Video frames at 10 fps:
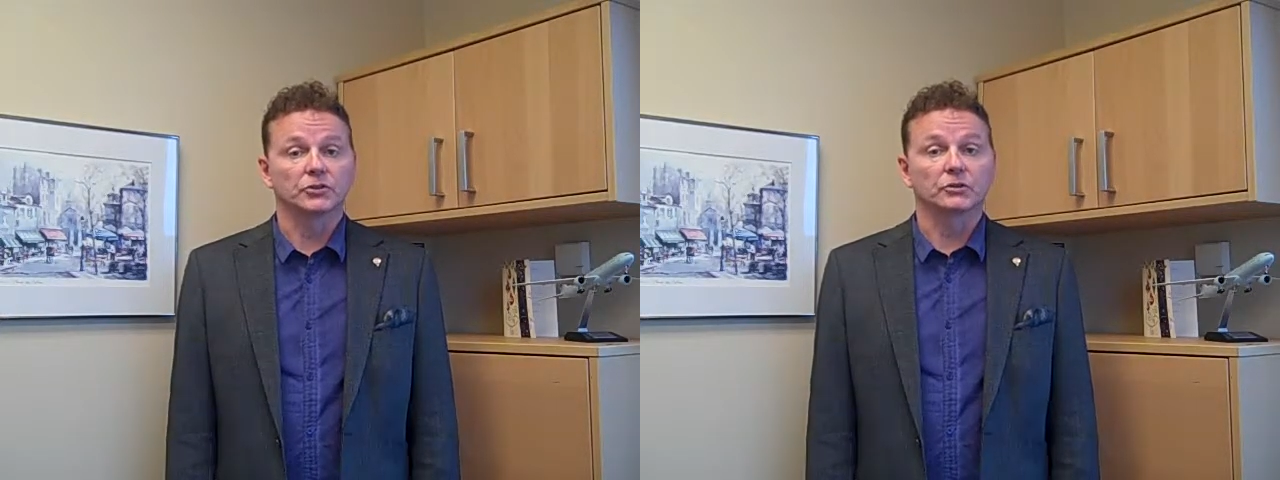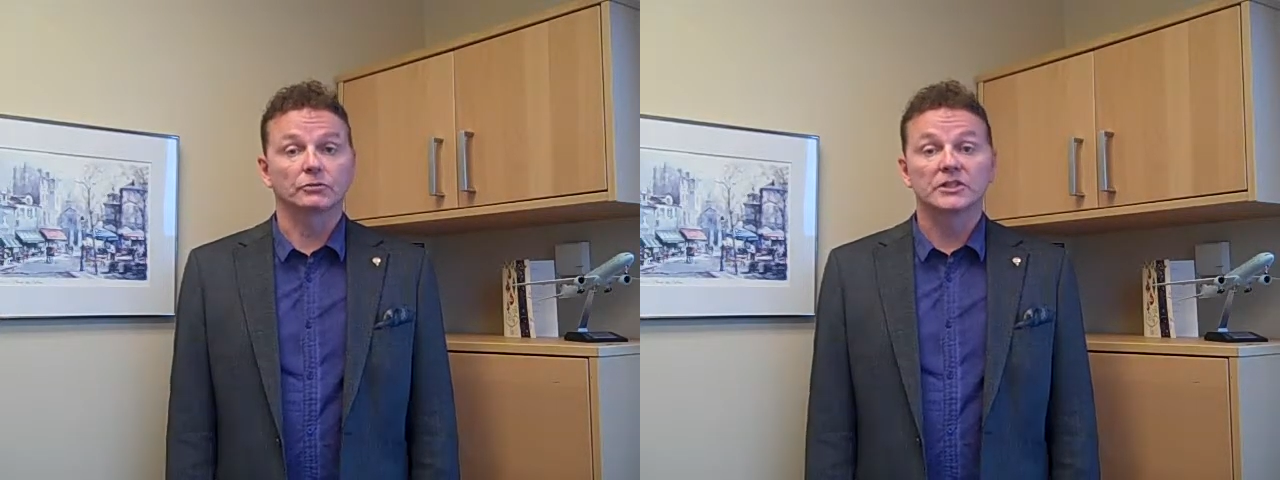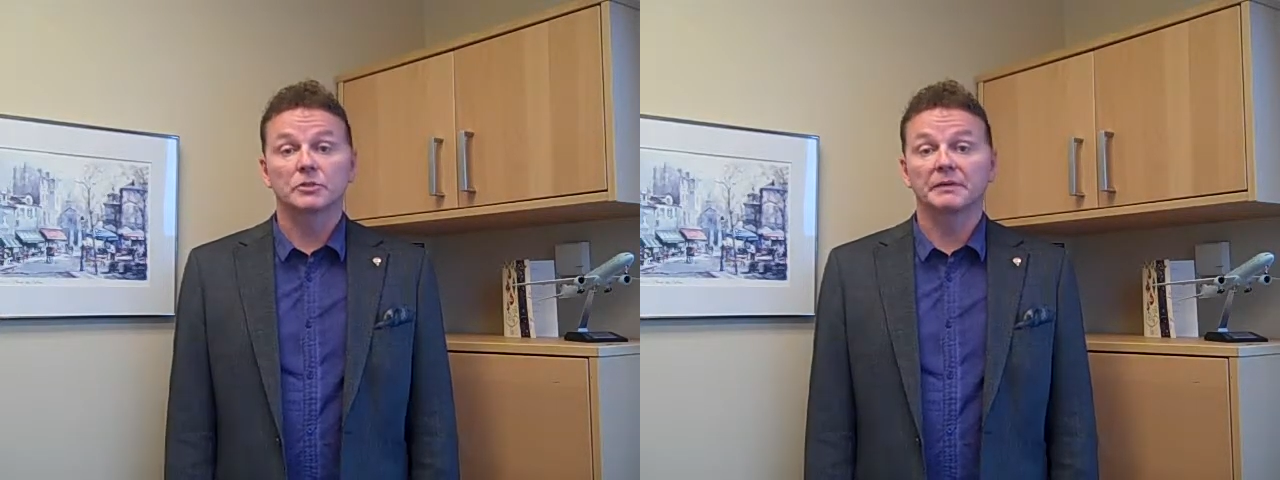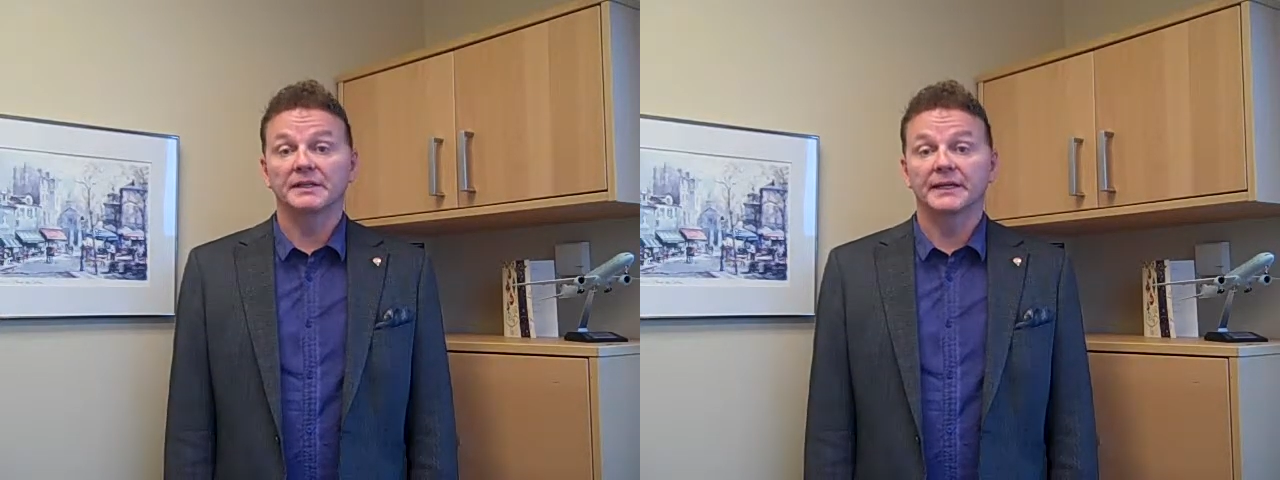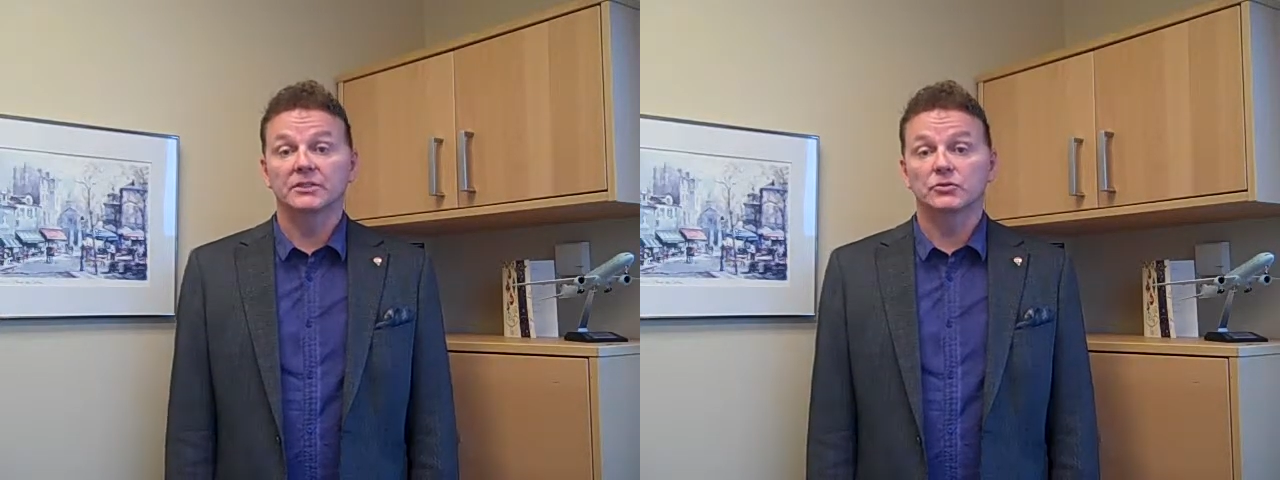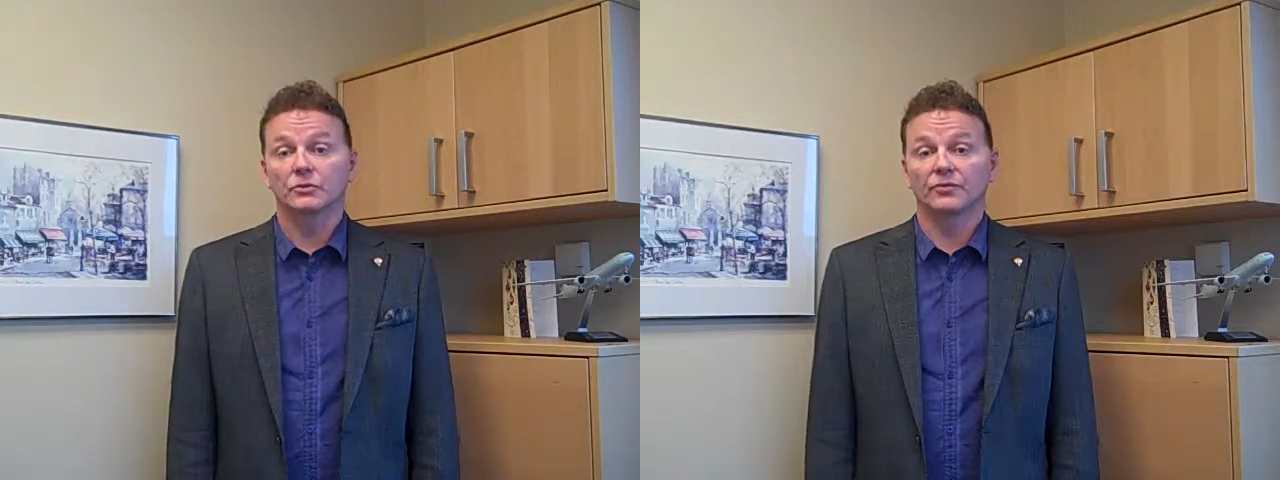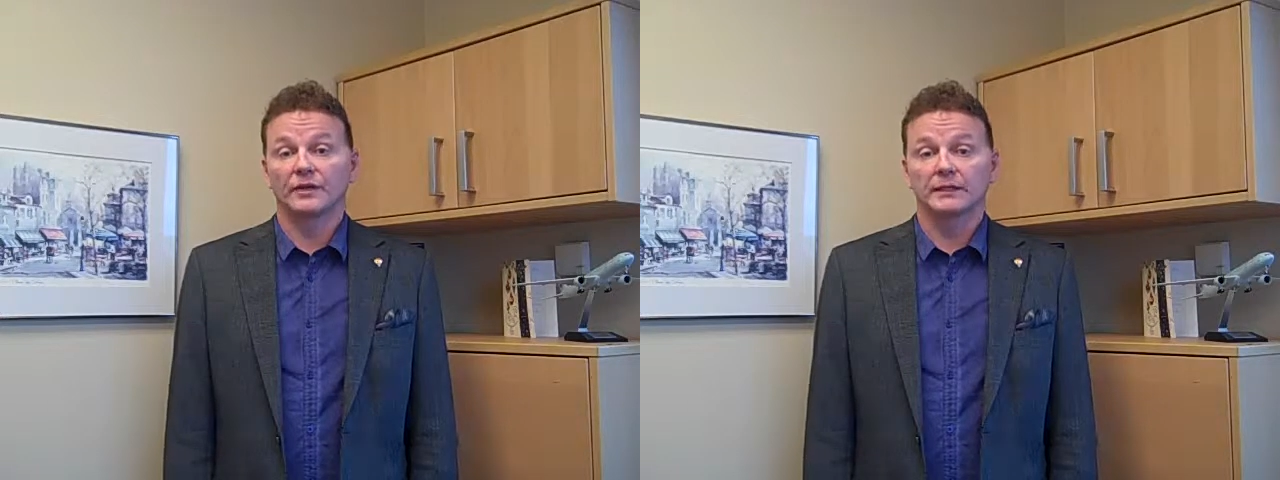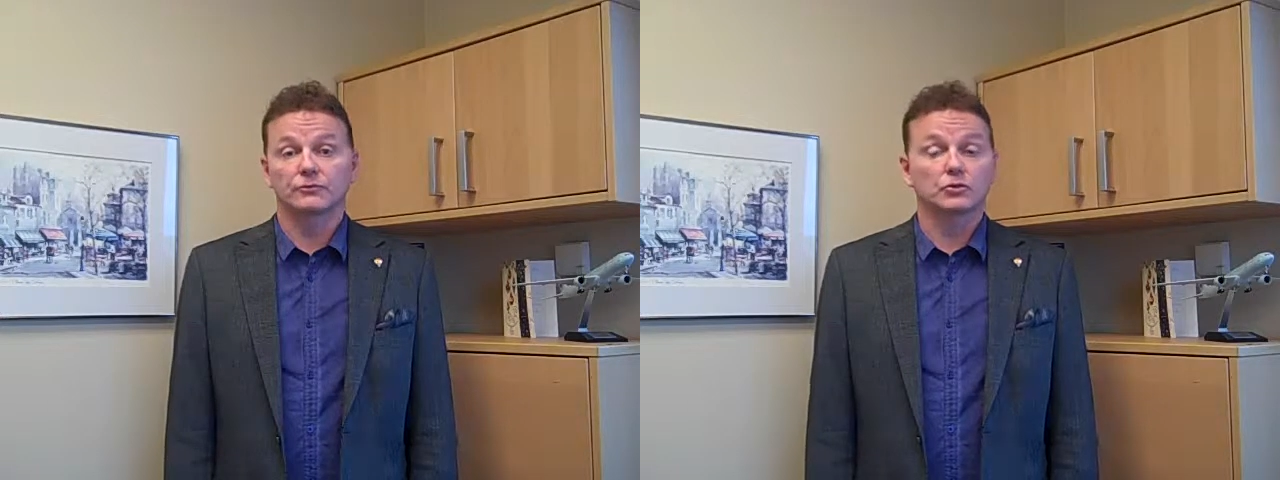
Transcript: you can reach me at nine zero five,